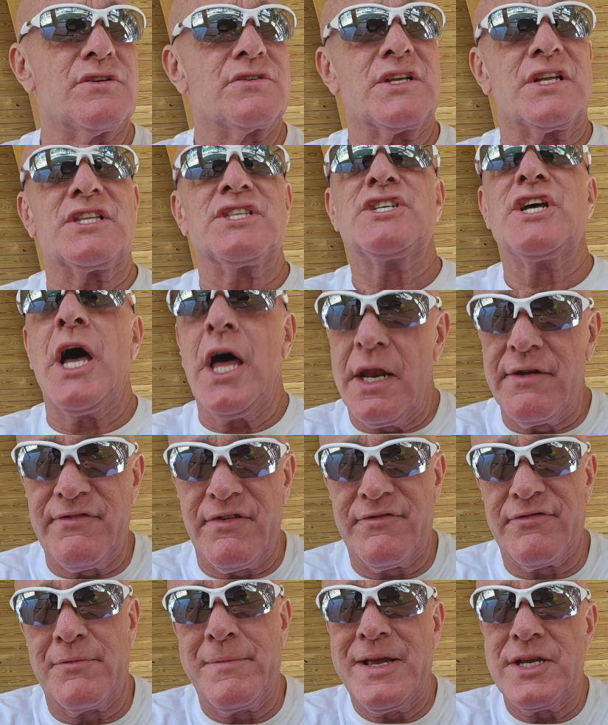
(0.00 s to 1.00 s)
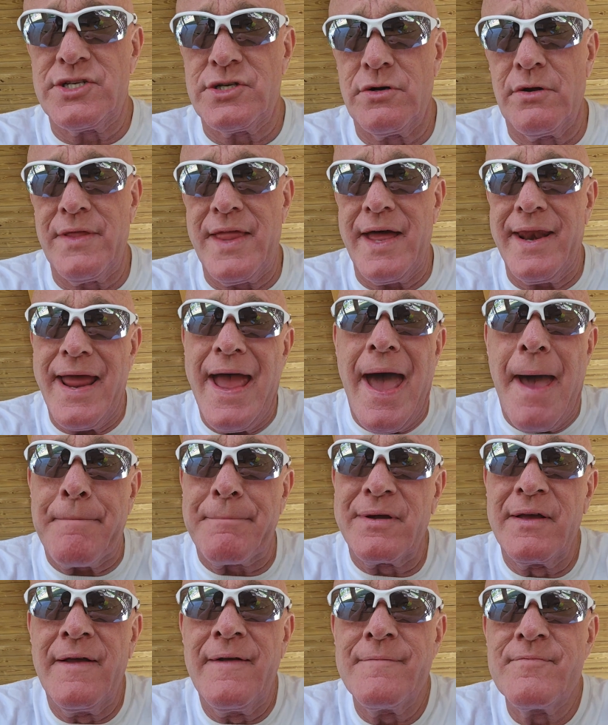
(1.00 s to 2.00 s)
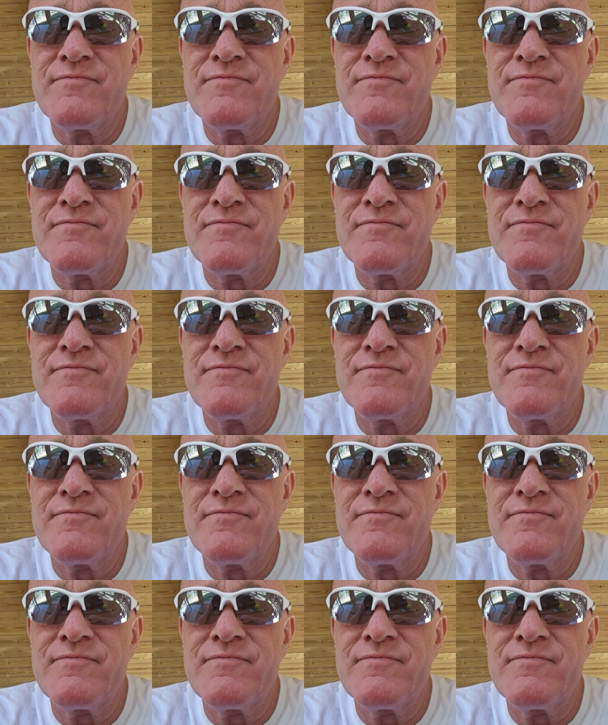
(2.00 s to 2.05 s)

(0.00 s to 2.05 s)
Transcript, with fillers: There's a ton of information on that app,